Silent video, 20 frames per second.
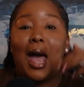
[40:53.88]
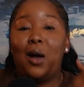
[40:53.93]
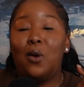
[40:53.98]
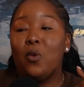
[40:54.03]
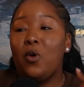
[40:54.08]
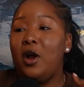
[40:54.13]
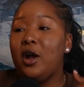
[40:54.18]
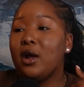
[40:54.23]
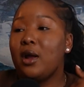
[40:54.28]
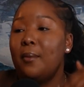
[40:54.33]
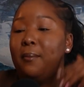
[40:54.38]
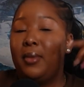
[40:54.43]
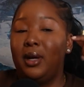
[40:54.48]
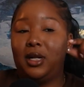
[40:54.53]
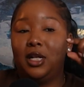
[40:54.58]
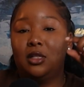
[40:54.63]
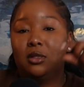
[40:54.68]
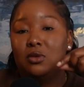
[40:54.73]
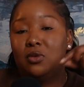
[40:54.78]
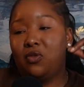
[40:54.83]
I work
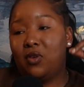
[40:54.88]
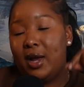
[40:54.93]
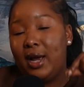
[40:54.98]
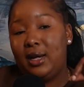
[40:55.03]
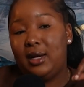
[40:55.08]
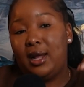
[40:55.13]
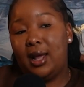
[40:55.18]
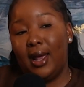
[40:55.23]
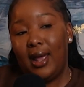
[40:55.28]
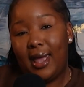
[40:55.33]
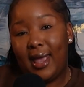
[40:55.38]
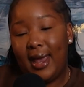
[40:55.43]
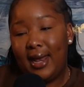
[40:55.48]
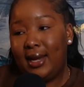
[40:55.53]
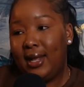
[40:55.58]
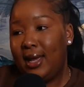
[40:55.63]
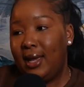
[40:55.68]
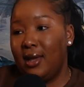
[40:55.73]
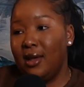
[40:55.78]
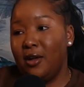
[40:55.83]
Monday through Friday, 8
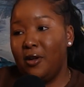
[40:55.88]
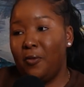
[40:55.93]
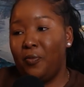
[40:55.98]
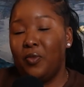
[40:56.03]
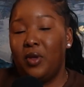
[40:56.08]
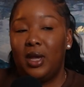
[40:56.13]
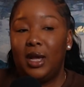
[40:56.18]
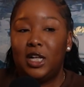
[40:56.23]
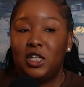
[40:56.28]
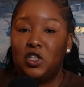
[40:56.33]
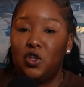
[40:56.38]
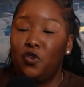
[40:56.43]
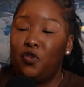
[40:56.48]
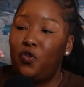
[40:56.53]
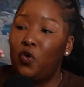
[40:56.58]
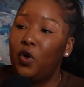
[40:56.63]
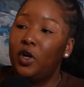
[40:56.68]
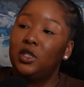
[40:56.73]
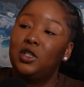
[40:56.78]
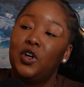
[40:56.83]
a.m. until
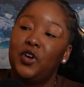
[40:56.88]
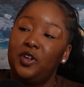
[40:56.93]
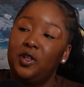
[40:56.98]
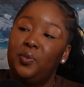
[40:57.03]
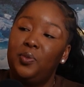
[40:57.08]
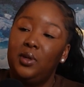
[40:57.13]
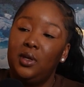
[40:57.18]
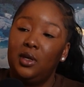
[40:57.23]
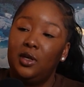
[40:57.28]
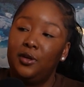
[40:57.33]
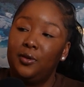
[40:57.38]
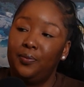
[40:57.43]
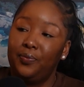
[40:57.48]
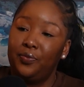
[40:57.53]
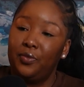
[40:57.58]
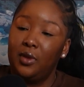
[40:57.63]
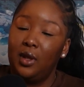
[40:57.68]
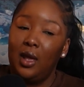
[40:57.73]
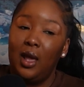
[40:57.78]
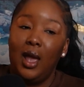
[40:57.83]
4:30 p.m.
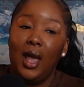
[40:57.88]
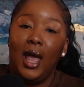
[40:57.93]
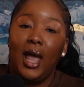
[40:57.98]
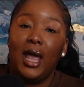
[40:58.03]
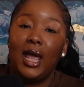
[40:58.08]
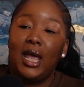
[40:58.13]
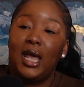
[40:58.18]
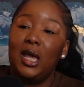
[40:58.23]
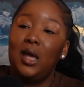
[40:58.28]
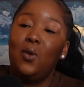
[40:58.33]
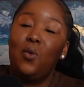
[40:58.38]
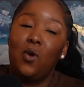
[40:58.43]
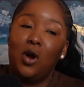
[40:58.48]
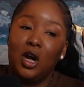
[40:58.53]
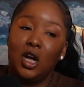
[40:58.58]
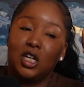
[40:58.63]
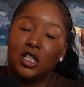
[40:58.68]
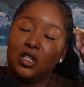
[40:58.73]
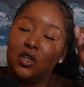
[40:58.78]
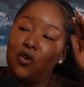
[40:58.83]
He
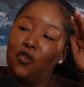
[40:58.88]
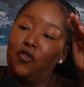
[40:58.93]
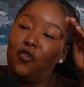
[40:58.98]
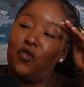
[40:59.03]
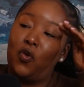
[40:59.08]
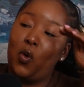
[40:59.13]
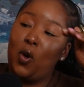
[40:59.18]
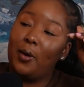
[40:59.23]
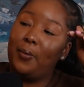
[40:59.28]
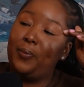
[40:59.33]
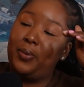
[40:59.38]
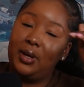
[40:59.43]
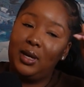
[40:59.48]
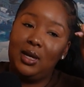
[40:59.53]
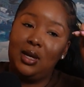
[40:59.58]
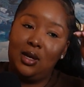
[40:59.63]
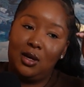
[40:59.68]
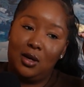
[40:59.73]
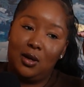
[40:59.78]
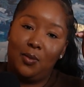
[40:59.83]
works 4
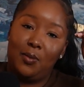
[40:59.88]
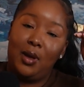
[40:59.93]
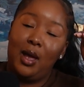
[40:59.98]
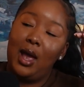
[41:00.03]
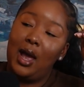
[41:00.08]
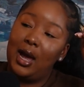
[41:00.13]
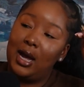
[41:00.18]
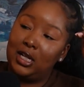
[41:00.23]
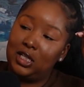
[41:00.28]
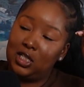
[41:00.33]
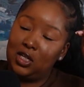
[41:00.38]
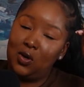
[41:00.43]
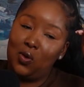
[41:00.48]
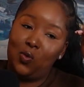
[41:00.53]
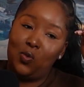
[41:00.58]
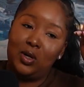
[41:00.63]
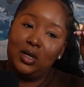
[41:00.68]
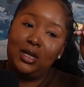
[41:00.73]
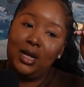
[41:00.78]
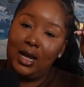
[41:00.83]
p.m. until
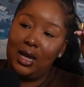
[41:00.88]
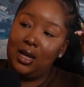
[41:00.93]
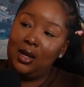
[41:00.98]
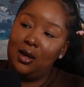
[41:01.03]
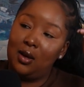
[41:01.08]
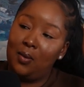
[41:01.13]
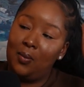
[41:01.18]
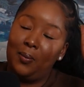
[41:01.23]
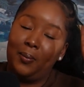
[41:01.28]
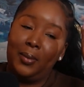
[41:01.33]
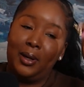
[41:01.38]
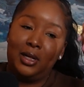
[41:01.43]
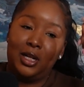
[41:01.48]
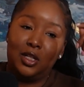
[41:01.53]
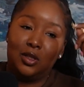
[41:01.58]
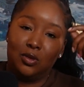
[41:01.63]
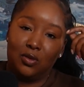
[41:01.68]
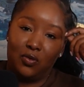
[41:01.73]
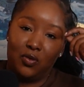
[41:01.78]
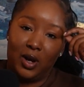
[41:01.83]
1 a.m. Monday
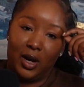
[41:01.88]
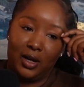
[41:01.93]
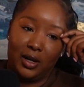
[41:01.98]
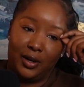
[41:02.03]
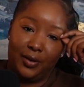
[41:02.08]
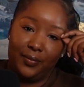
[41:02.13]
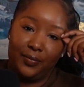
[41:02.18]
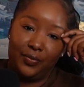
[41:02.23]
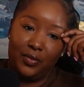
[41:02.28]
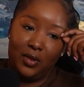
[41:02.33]
through Friday,